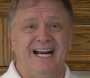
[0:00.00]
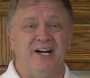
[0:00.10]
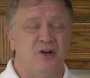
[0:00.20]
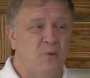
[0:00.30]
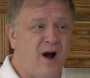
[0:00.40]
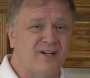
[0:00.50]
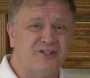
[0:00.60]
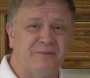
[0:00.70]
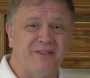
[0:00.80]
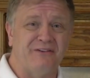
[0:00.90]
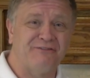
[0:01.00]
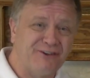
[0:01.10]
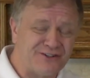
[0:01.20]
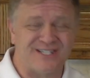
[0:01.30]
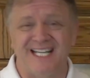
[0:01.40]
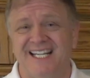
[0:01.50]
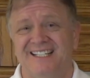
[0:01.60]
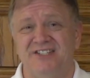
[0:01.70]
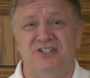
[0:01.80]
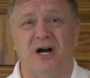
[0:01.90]
and you watch him, and the first
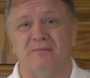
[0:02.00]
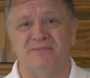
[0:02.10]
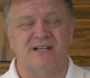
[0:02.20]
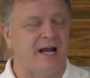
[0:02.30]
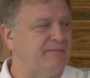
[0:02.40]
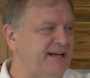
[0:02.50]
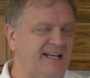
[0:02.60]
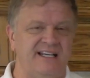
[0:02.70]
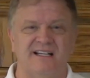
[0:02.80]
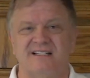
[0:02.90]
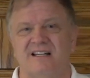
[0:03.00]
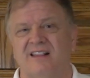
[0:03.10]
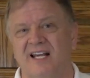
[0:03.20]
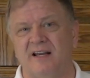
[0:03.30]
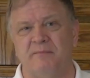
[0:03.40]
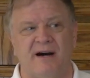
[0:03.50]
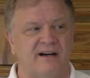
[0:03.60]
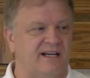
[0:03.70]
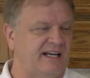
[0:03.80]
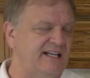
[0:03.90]
kid jumps. I mean, he doesn't think
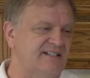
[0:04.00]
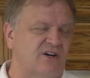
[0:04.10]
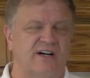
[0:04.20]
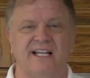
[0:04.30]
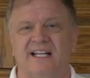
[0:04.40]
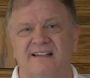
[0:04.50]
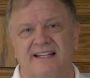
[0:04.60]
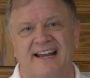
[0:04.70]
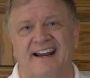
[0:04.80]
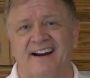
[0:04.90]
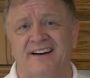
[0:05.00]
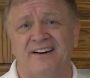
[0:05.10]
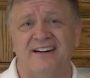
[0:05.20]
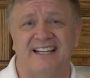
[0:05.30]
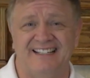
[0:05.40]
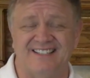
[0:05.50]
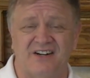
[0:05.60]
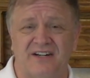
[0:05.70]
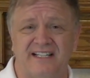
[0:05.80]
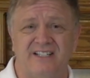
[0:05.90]
about it. He's already in the air. He's
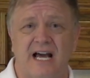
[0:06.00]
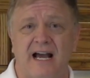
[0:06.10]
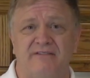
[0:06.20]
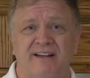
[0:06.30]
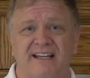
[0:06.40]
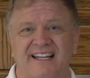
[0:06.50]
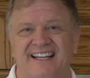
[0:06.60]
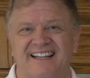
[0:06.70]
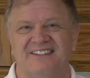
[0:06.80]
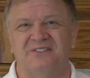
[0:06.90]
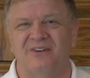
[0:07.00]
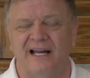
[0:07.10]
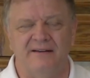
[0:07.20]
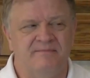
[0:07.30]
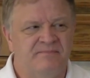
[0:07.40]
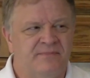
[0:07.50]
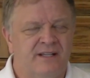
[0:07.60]
already diving in, right?